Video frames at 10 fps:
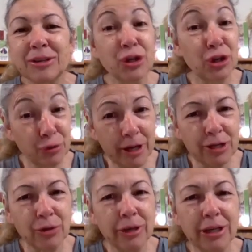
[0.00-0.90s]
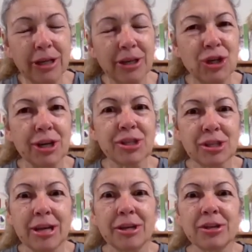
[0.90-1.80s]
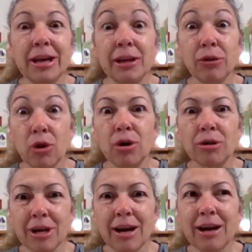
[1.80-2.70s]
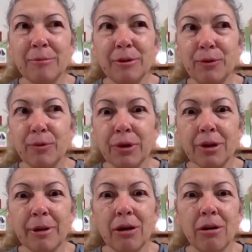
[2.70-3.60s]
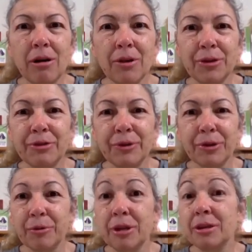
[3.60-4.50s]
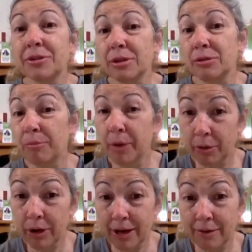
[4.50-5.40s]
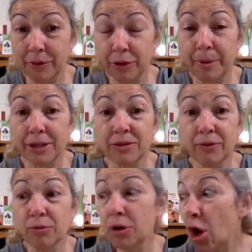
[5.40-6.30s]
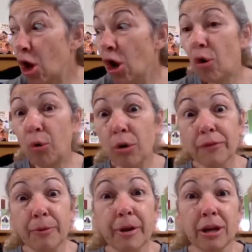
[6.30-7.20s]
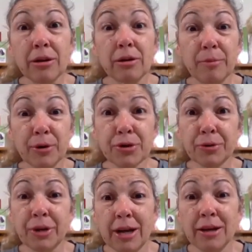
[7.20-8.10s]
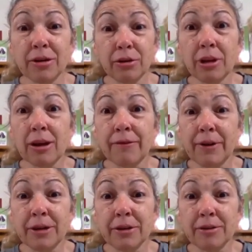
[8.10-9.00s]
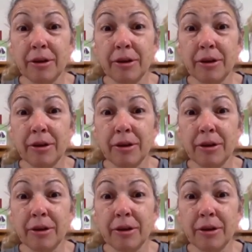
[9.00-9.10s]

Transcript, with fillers: good way to do it. It just takes a long time if you think about all the different ingredients that you might want to have in your pet's food. Or if you're buying a commercial diet, good luck finding